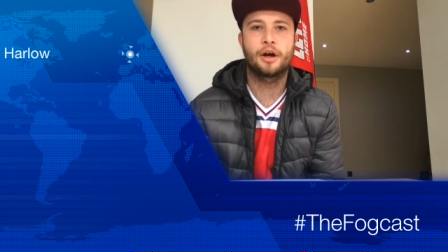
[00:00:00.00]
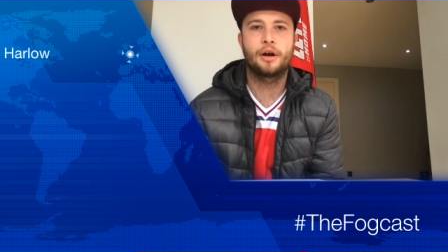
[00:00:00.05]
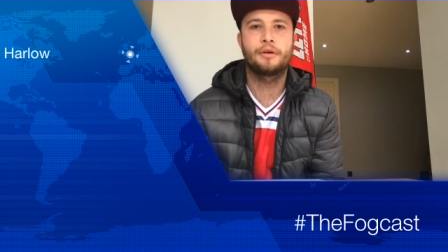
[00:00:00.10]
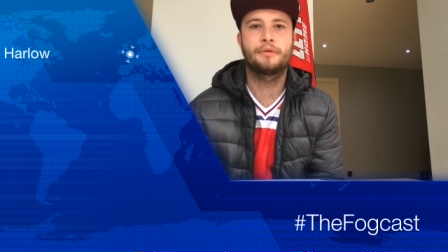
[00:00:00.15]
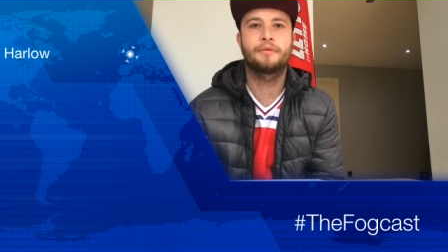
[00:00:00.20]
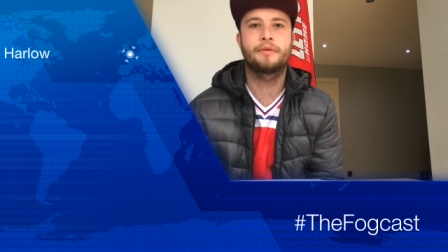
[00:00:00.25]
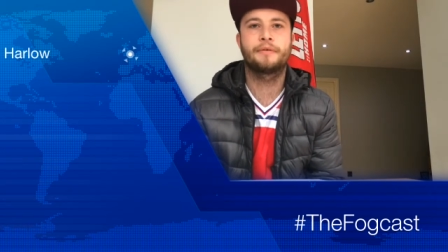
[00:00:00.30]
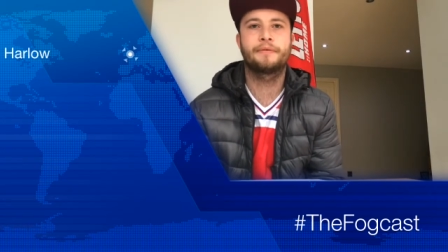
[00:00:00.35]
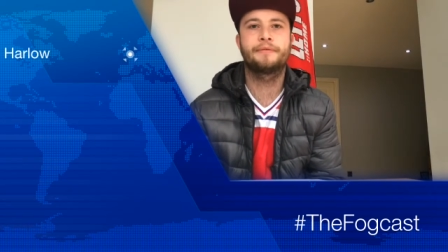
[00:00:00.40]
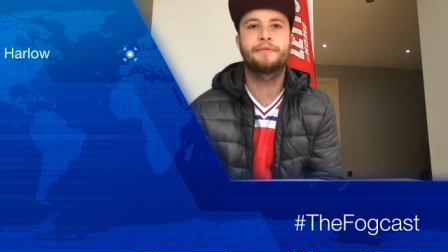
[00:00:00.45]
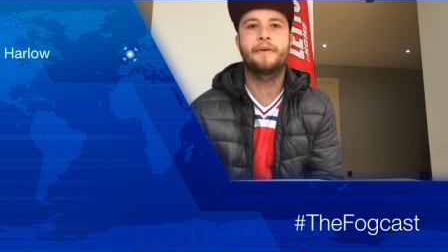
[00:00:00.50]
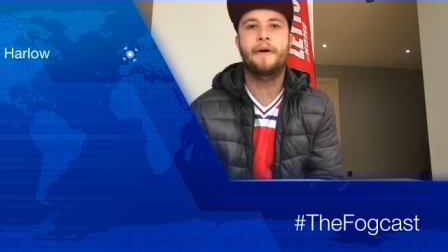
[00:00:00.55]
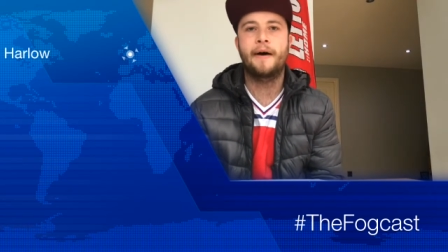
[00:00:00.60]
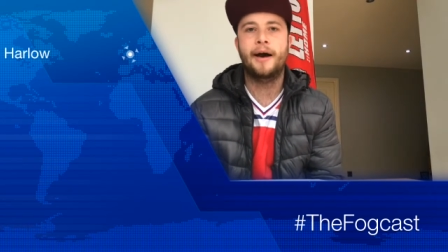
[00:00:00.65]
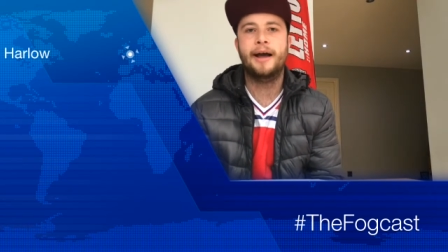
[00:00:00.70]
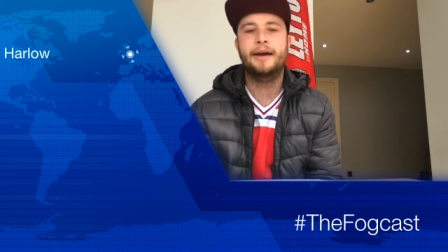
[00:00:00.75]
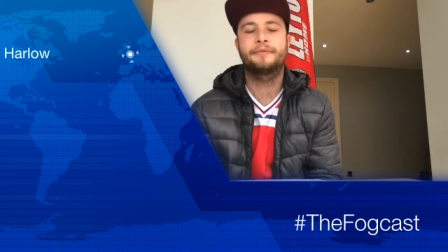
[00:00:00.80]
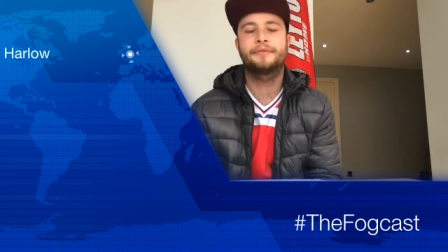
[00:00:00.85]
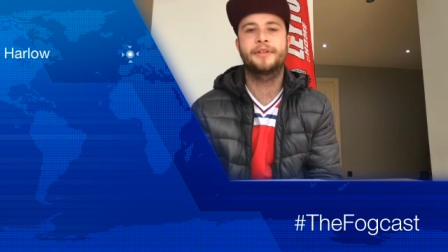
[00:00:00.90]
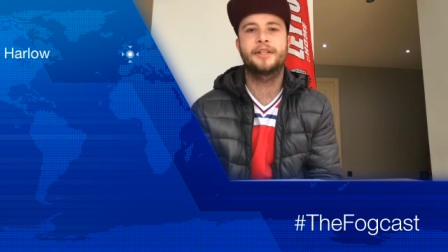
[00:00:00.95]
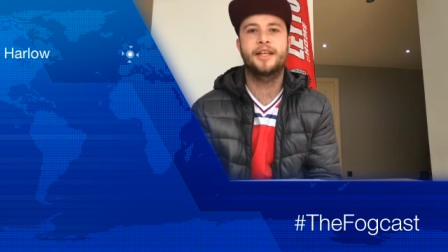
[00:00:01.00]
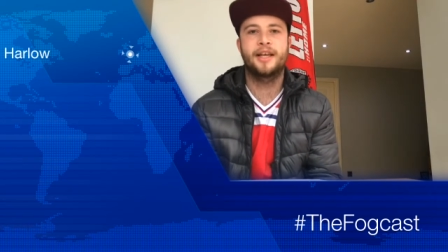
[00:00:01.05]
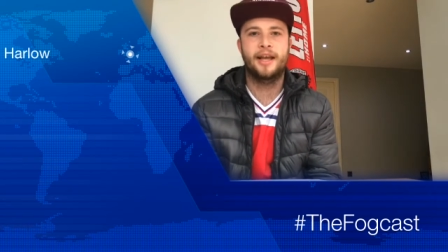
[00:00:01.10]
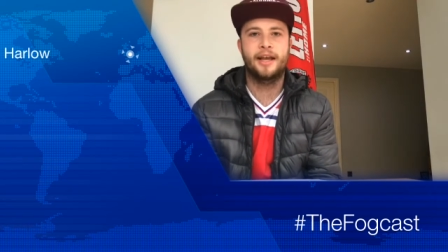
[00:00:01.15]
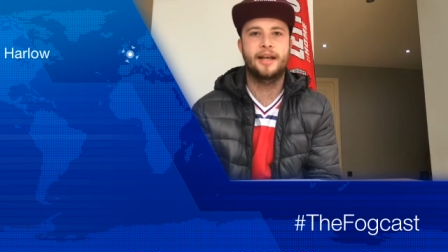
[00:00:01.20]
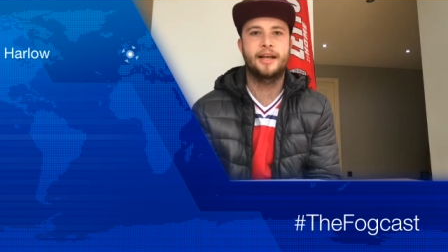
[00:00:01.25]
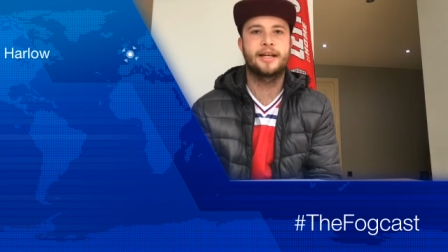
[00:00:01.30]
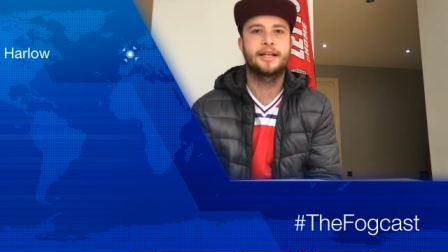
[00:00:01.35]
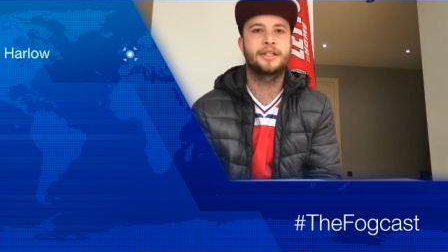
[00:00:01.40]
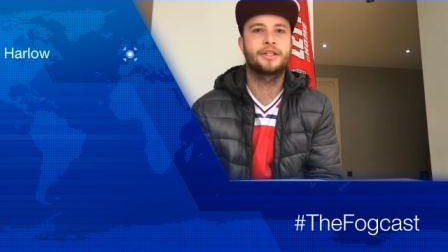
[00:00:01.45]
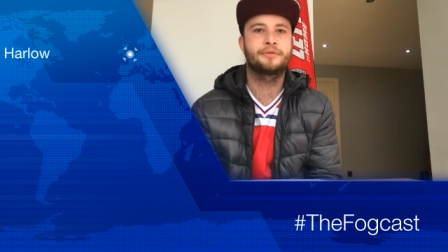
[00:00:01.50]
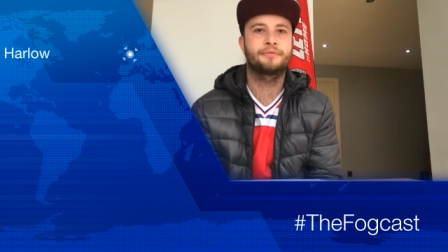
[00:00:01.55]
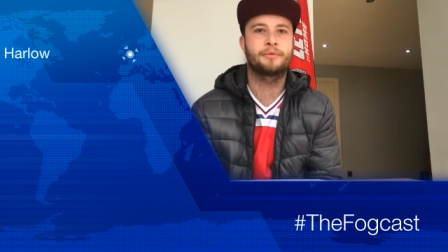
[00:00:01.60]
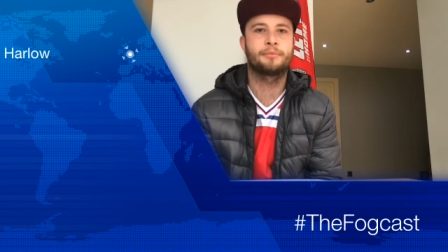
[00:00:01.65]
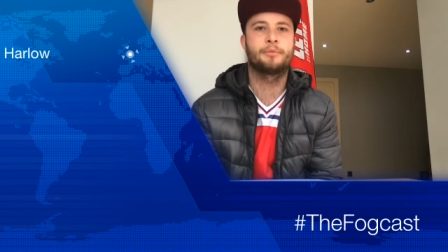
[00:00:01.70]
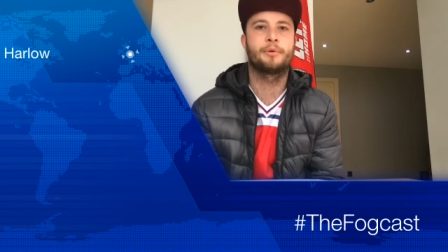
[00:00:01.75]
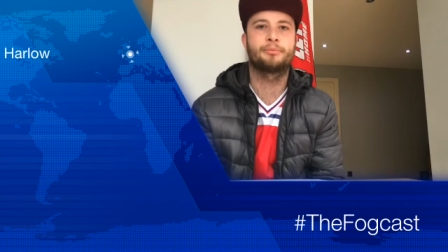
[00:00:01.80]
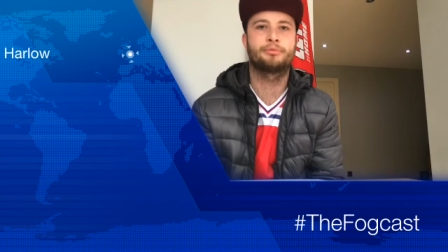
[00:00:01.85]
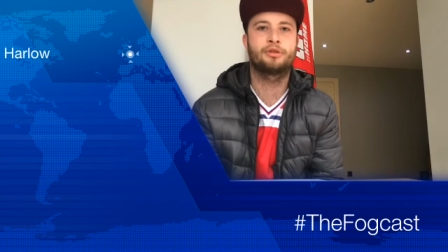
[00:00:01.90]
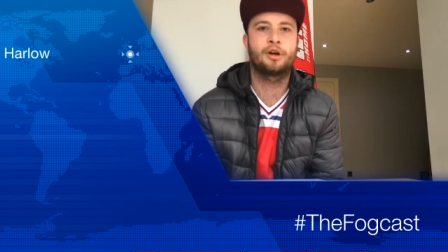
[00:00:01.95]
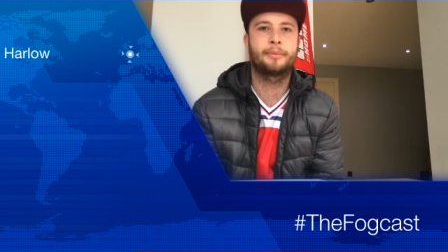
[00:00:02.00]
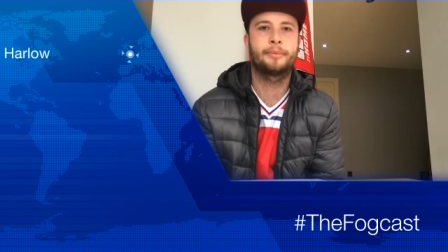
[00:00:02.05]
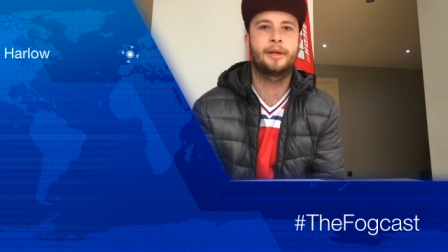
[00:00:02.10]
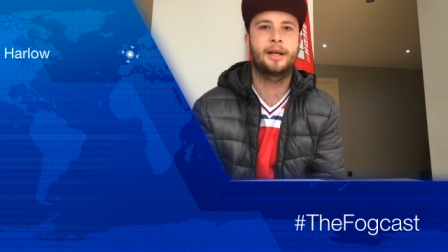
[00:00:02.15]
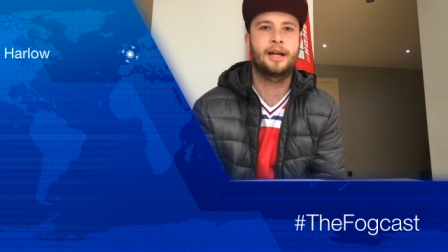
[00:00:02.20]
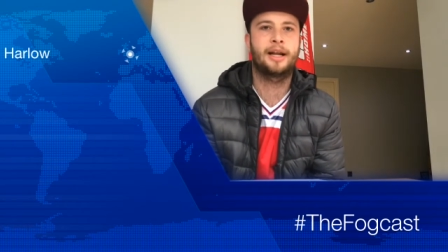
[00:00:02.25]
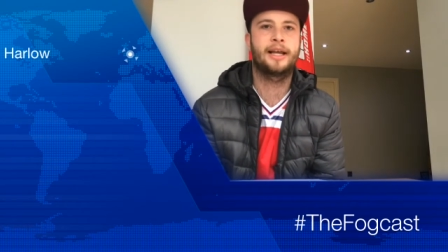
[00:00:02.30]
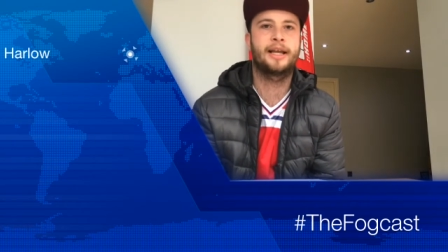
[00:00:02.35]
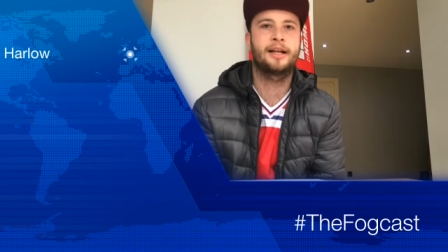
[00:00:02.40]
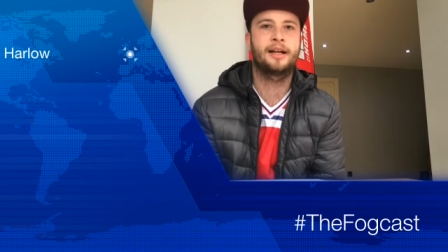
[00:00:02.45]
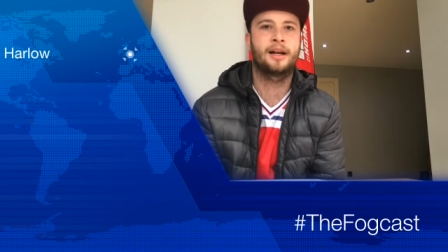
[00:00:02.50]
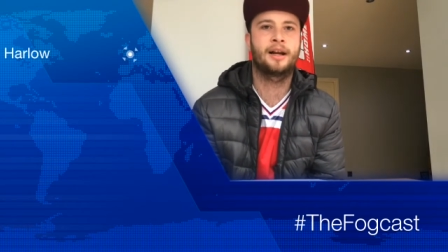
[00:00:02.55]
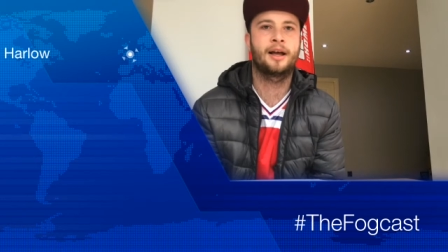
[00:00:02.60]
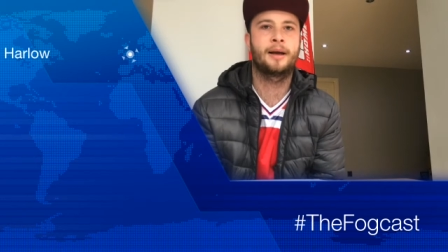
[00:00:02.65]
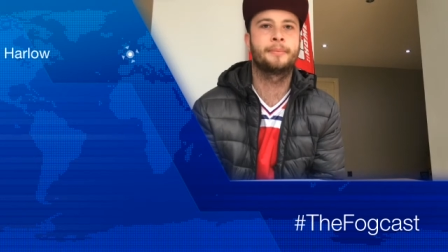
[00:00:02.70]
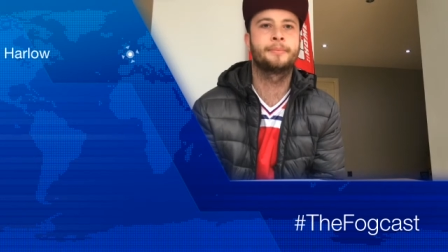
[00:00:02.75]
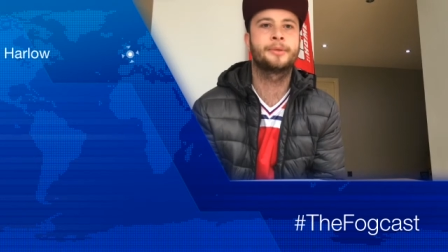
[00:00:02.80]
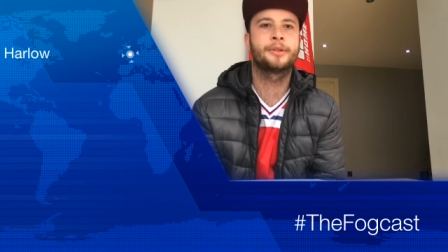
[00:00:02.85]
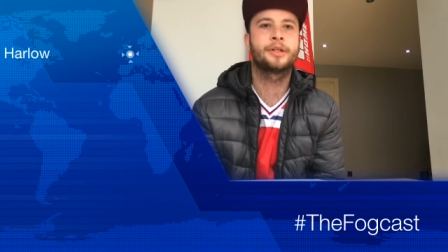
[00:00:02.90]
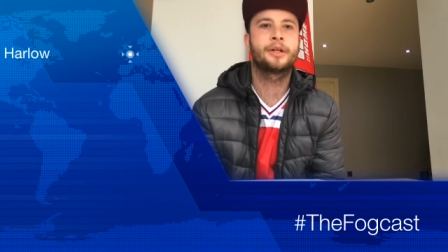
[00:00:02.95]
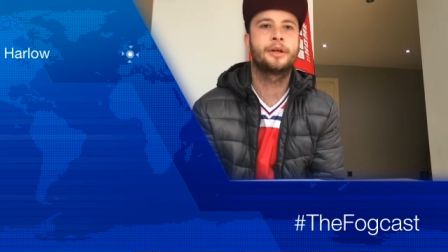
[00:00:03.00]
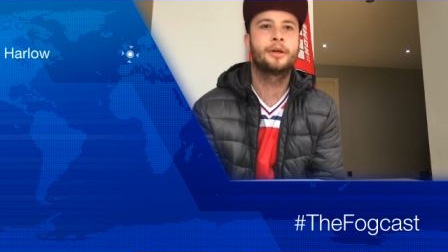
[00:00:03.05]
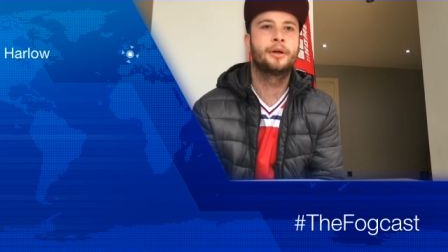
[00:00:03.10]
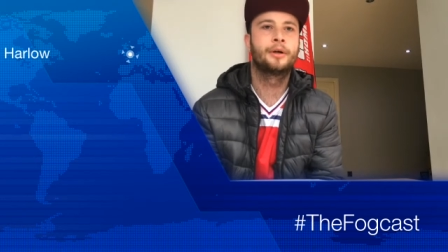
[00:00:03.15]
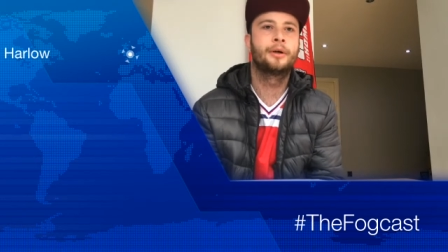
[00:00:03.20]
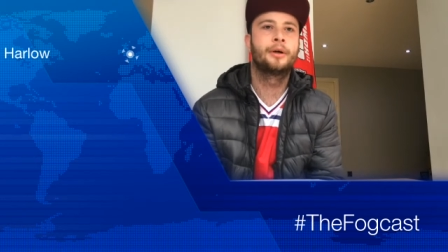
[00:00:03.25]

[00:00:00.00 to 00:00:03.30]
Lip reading: over 5 years from the Premier League clubs,